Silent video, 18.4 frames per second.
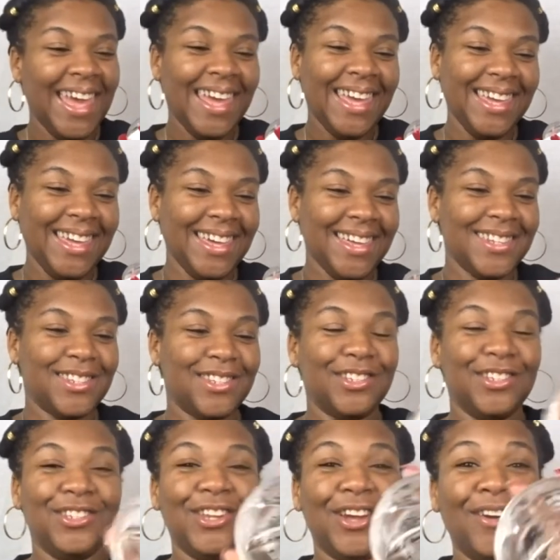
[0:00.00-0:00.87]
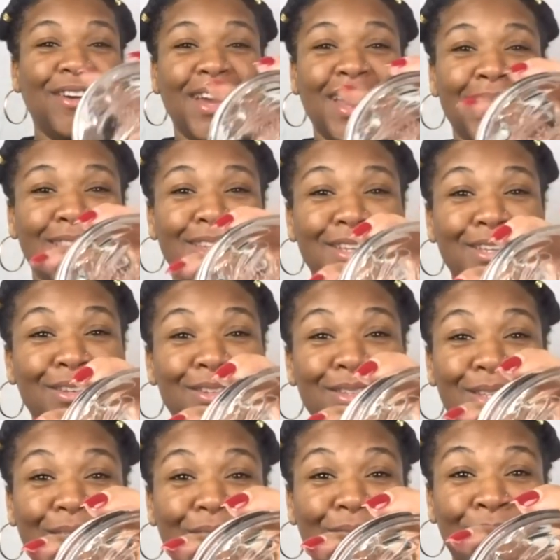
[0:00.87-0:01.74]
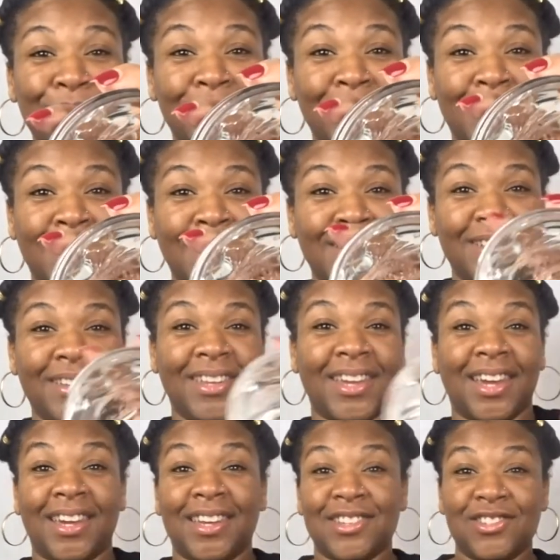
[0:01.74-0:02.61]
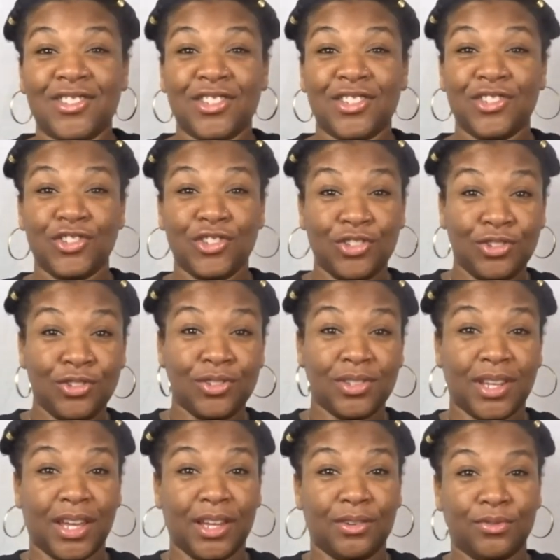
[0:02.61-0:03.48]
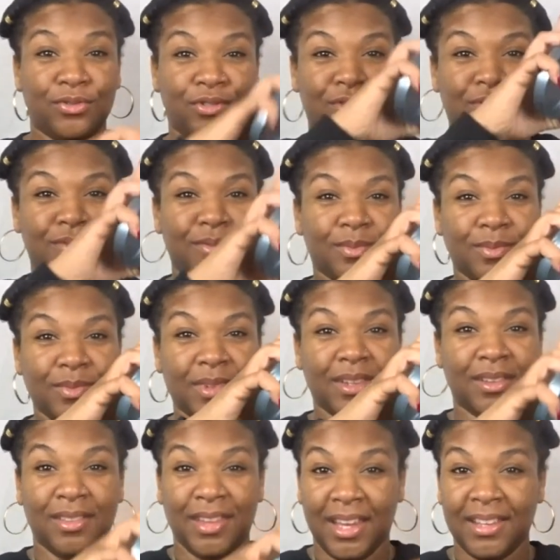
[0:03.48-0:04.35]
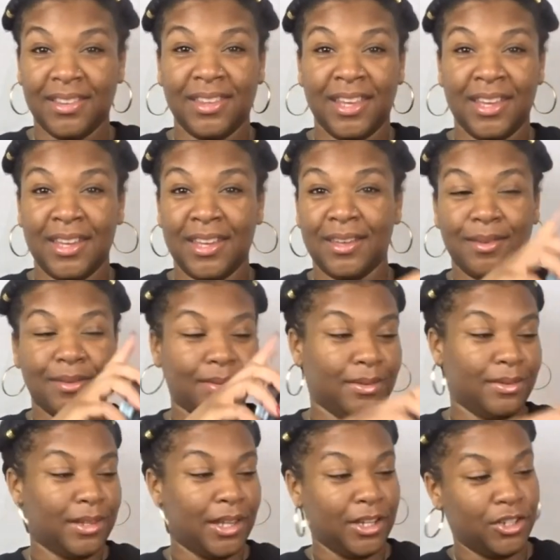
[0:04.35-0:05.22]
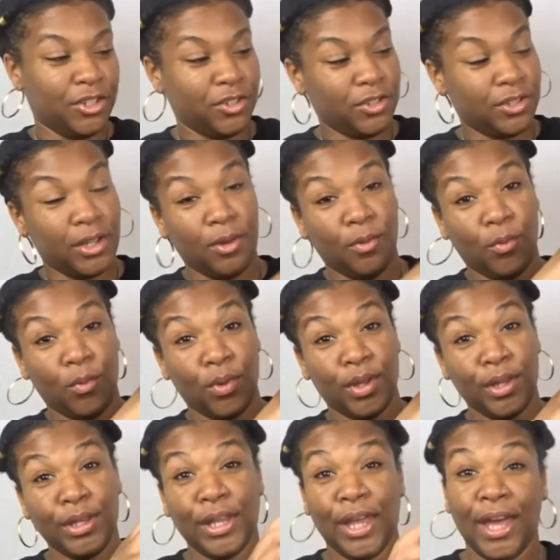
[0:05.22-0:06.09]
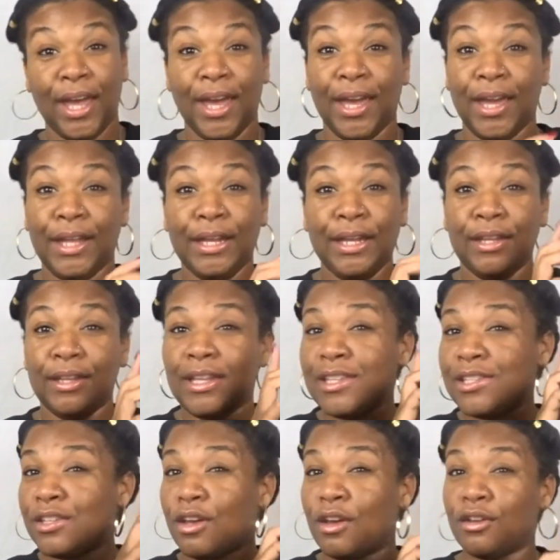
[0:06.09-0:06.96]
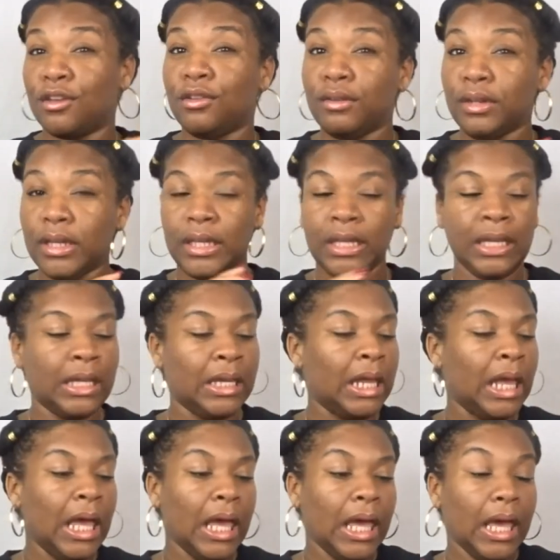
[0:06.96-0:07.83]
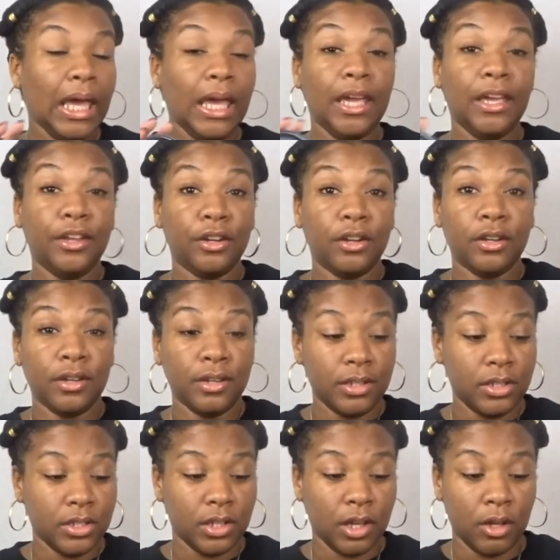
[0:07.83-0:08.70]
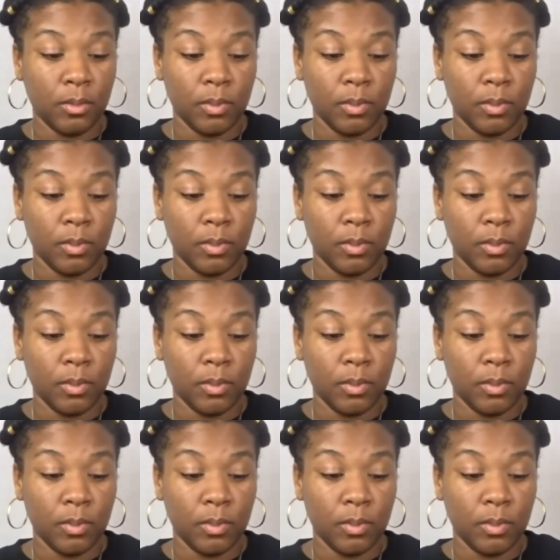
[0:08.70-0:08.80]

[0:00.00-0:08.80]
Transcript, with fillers: Yeah, so you don't have to use a whole lot, you guys. Just use like, like that, like just that one line, and that's all you need, and you're good to go.